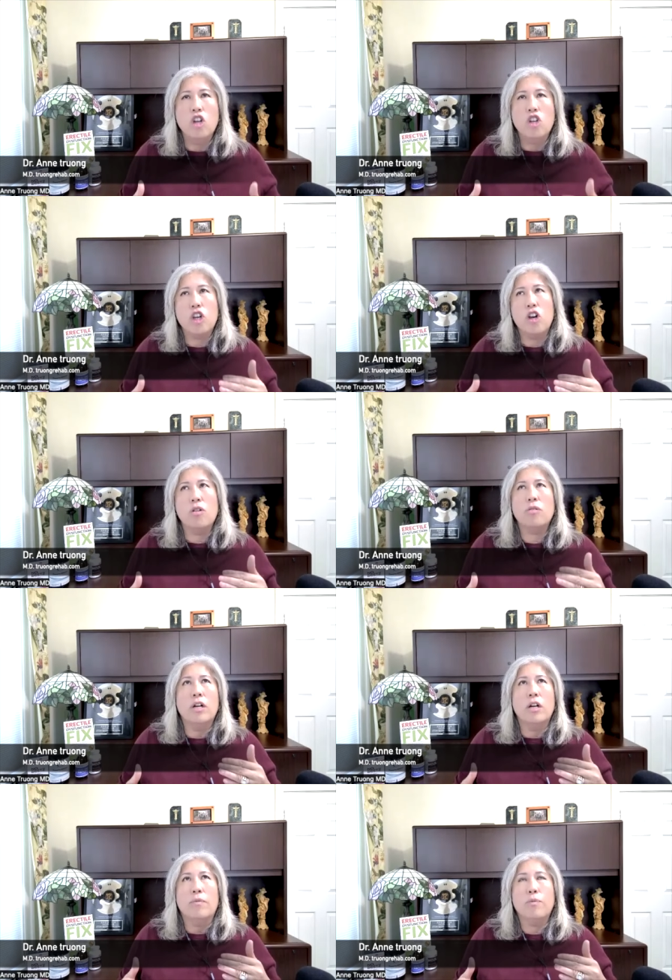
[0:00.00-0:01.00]
So
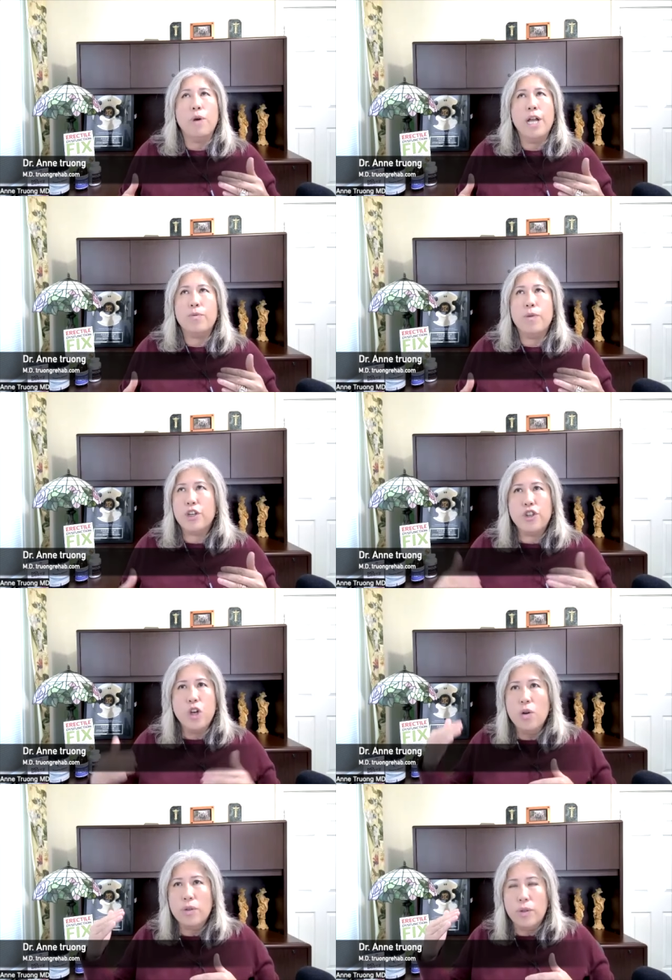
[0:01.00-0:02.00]
when when you
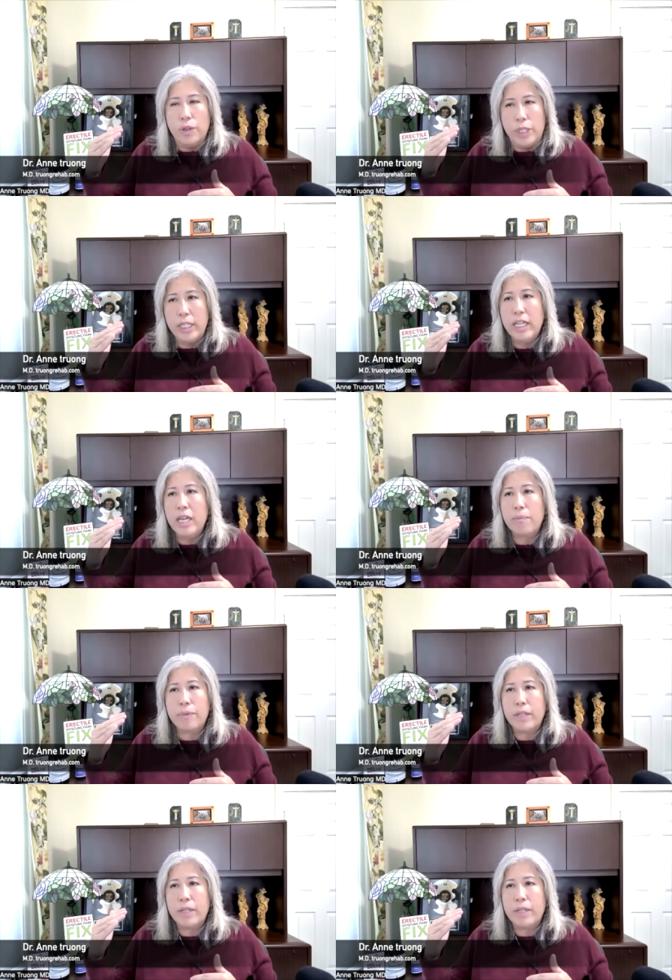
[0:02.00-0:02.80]
don't sleep,